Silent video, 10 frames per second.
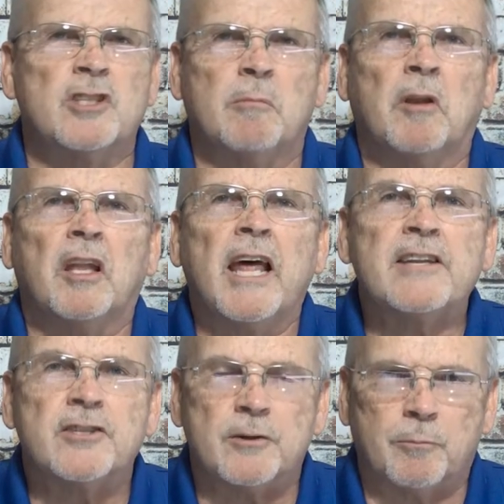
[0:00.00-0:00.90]

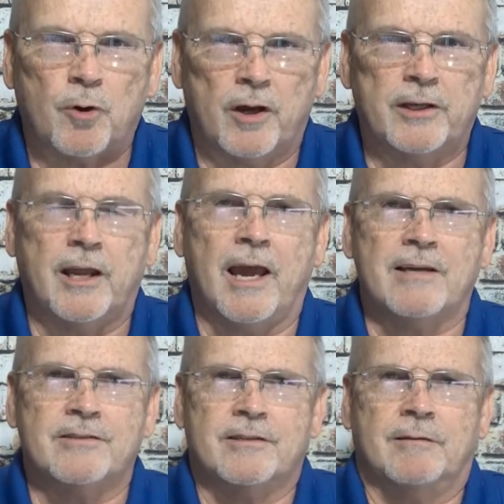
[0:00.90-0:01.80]
lesser
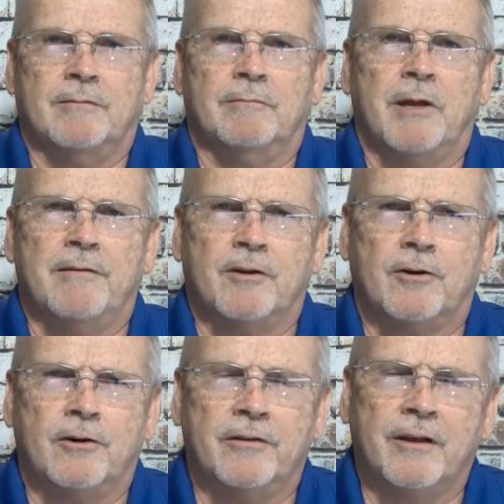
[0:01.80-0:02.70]
broadcasts that may have
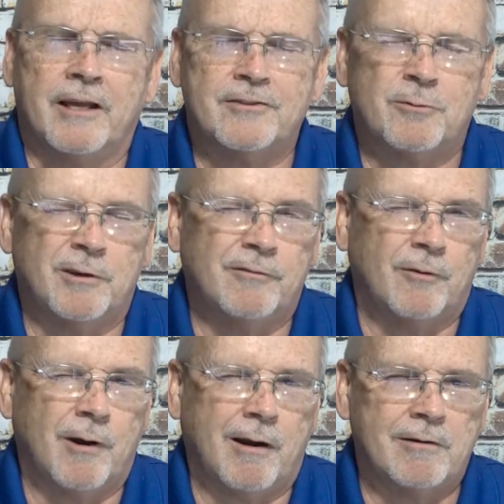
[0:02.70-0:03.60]
occurred in the last
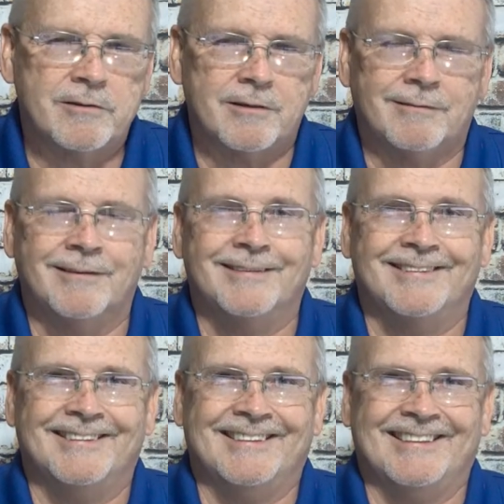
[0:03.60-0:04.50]
24
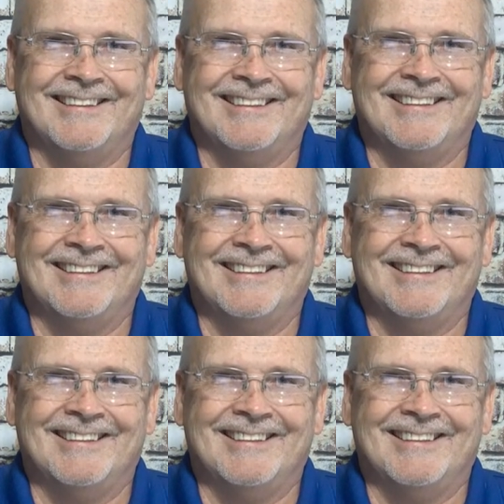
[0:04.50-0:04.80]
hours.